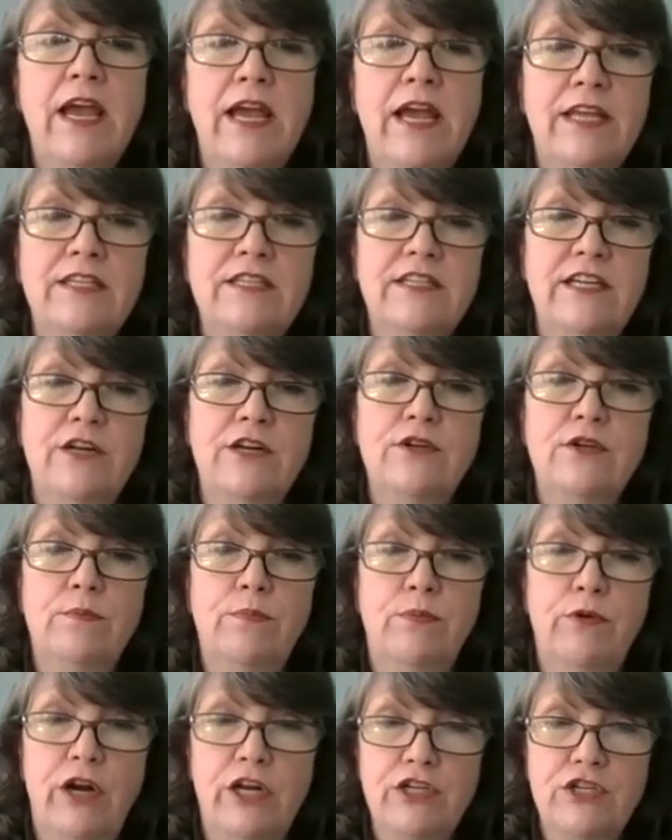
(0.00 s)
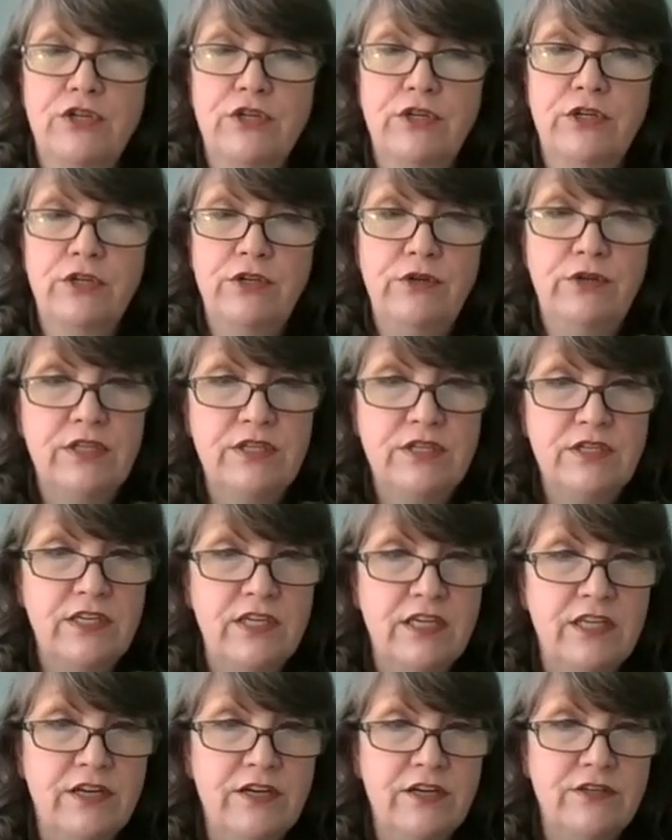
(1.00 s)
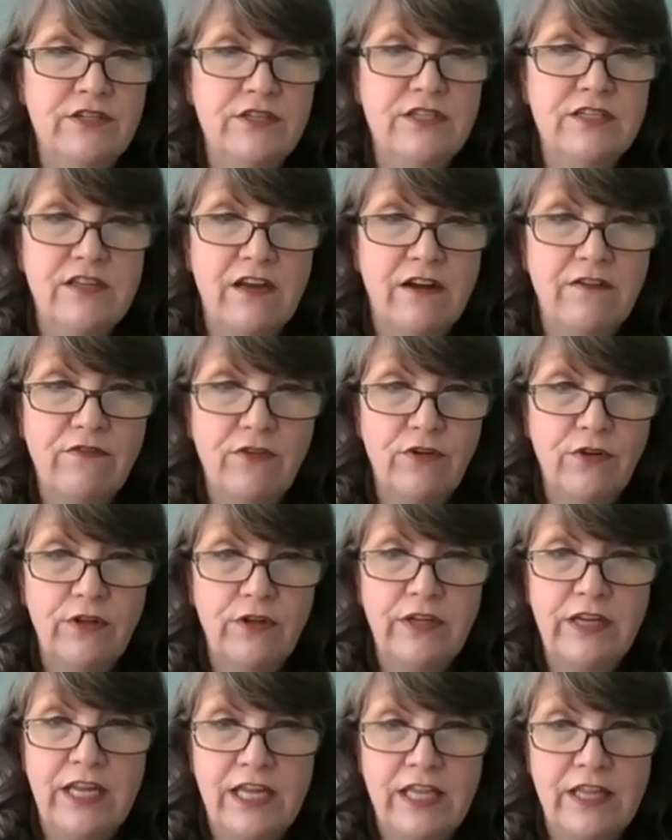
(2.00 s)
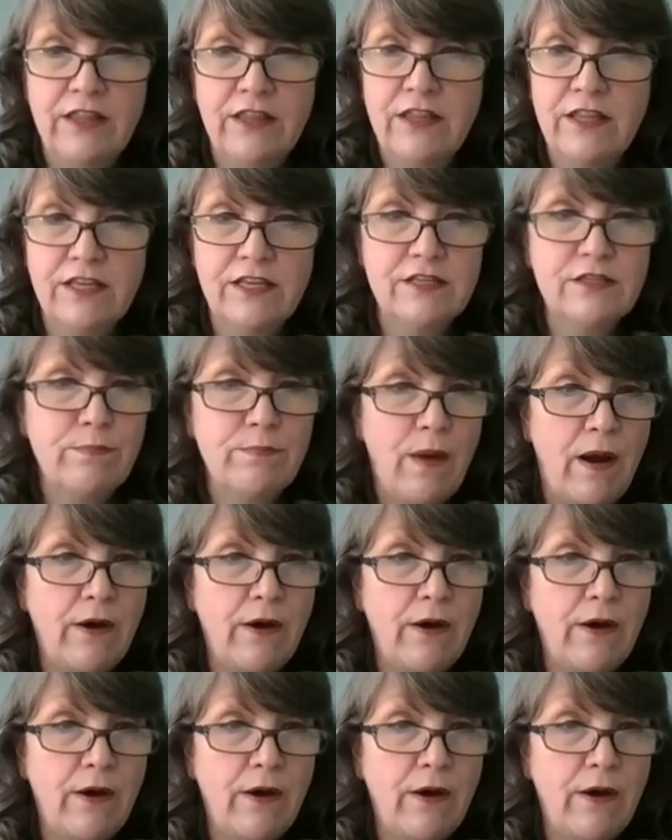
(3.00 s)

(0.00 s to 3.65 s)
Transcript: And standard pressure, you can see there's several in this